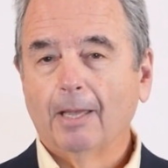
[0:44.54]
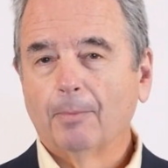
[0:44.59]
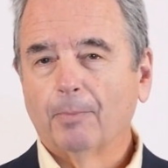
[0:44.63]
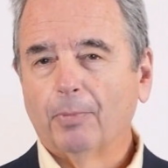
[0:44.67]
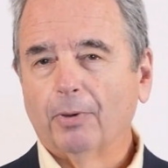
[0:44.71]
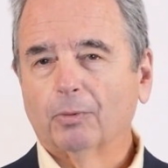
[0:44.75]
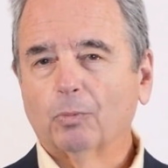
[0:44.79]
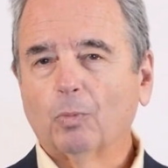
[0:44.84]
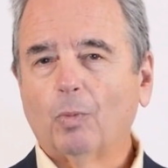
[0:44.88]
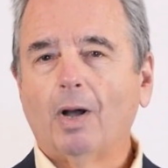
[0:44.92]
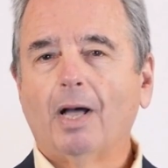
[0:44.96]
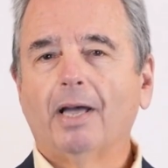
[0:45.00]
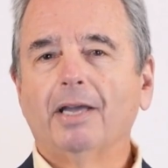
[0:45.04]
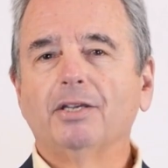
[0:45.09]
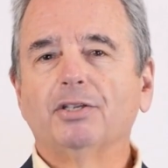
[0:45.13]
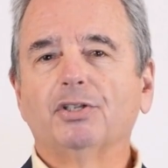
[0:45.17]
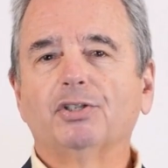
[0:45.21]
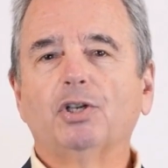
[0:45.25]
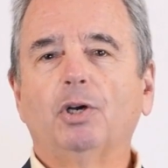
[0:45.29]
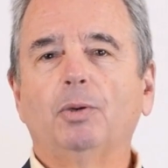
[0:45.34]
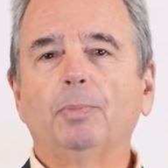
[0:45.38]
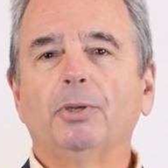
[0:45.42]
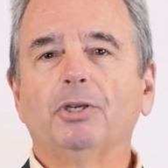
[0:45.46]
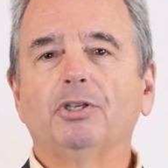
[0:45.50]
But why is
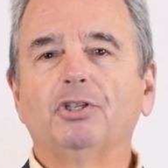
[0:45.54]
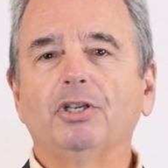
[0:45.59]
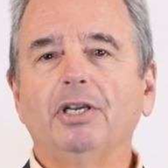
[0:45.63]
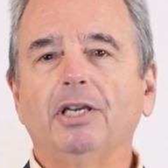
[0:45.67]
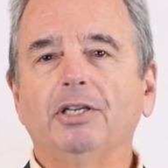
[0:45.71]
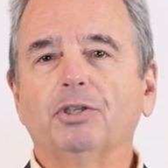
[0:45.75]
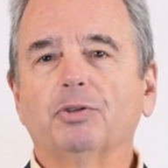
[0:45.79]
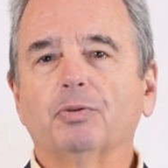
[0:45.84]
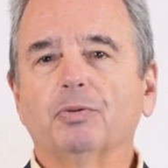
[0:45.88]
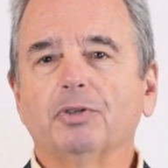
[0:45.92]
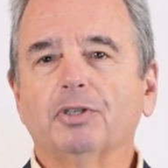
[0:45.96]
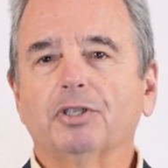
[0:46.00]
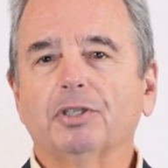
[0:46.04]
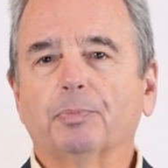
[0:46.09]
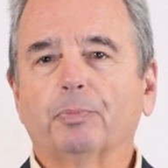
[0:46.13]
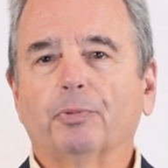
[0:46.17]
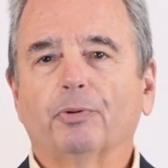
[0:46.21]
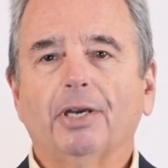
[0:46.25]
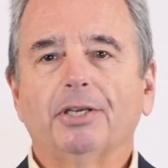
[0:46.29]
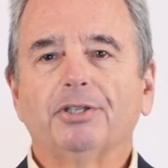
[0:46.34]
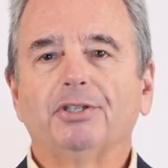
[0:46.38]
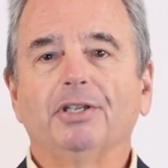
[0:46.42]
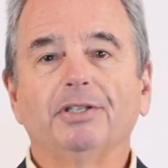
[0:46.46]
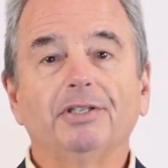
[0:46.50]
so much interest
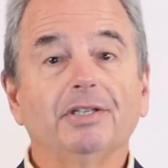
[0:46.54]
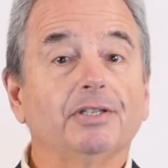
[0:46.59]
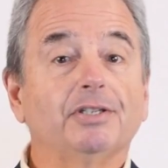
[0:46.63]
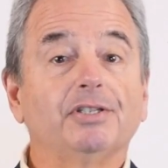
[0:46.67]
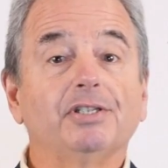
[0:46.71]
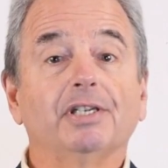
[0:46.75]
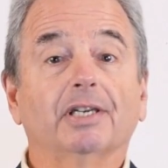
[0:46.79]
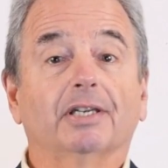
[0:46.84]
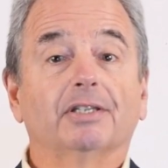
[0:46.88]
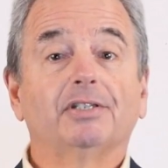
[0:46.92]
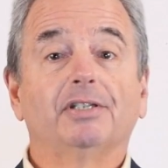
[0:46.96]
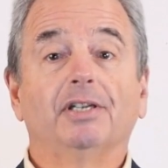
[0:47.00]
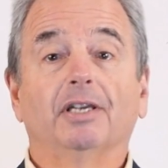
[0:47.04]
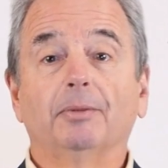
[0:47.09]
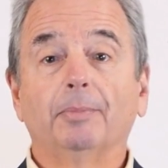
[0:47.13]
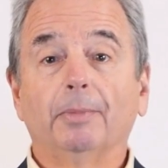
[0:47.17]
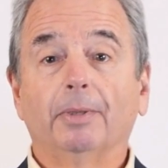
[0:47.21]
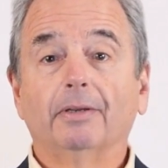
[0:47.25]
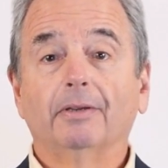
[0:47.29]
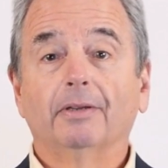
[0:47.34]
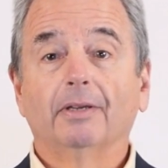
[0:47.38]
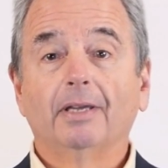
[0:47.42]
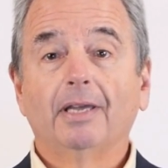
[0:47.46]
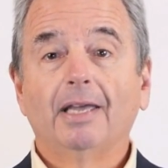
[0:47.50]
present in Six
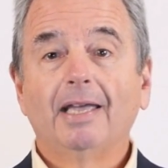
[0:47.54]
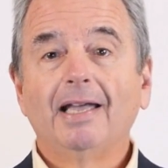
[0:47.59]
Sigma?